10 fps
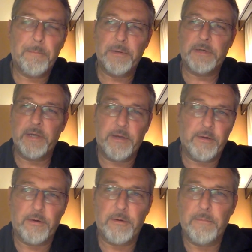
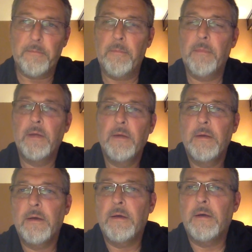particular,
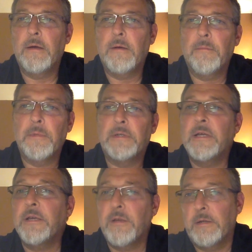
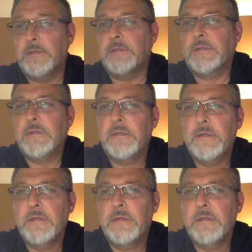meticulous